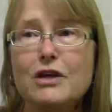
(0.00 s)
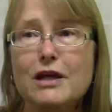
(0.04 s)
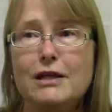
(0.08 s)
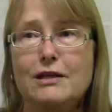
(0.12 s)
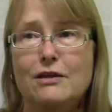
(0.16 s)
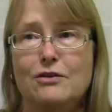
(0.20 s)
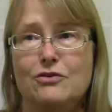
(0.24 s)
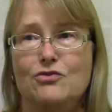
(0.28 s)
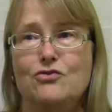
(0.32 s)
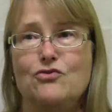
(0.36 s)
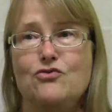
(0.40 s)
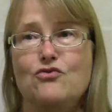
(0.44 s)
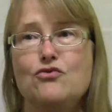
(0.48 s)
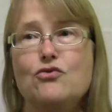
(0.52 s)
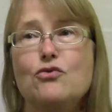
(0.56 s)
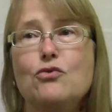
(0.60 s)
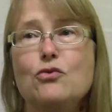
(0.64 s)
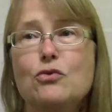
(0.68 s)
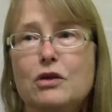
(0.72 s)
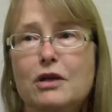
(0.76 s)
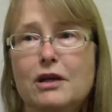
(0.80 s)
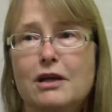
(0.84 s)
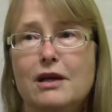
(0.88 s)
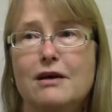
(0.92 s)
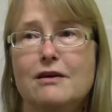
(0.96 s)
And it
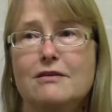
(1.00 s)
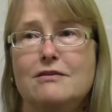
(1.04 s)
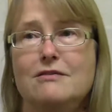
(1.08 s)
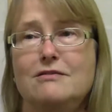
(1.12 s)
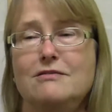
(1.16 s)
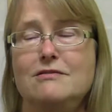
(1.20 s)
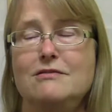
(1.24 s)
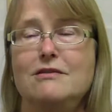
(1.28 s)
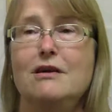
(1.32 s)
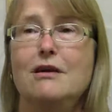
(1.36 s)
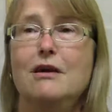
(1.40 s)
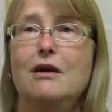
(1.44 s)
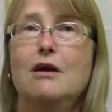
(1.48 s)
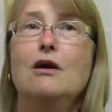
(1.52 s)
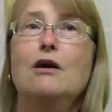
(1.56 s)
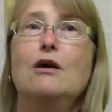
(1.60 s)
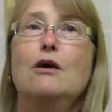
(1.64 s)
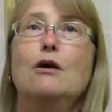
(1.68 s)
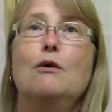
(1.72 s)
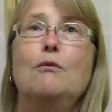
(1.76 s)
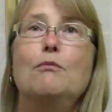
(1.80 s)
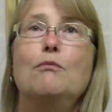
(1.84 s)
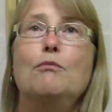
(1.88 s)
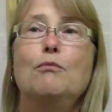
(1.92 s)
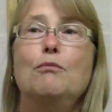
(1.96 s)
truly gets
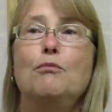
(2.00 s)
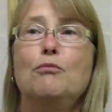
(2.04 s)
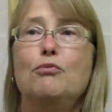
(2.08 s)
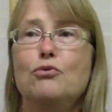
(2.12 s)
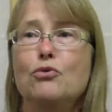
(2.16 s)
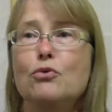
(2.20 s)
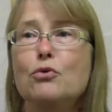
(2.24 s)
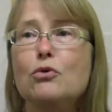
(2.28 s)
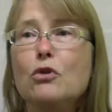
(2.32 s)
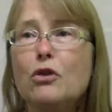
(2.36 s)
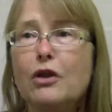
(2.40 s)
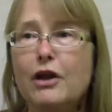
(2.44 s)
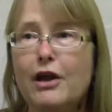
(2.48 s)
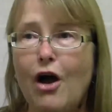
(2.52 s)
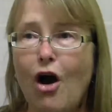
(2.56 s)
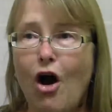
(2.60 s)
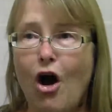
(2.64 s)
brutally